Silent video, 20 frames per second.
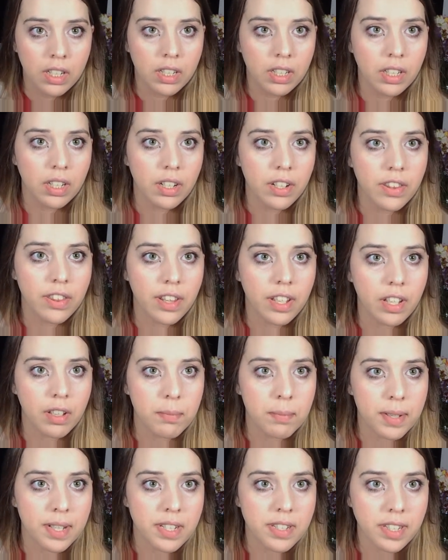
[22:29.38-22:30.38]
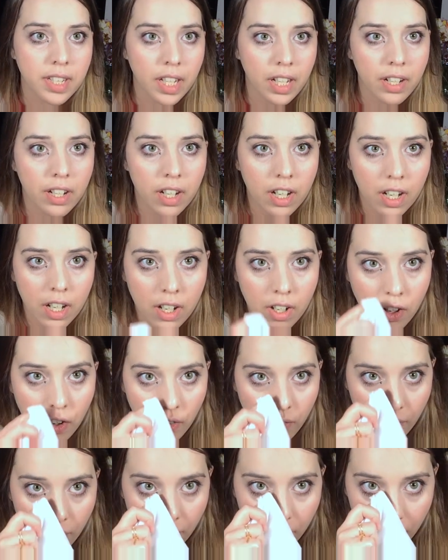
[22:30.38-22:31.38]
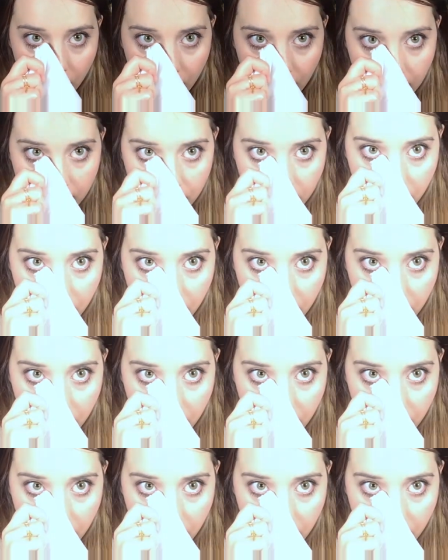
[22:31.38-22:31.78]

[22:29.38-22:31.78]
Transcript: Little thing of mascara right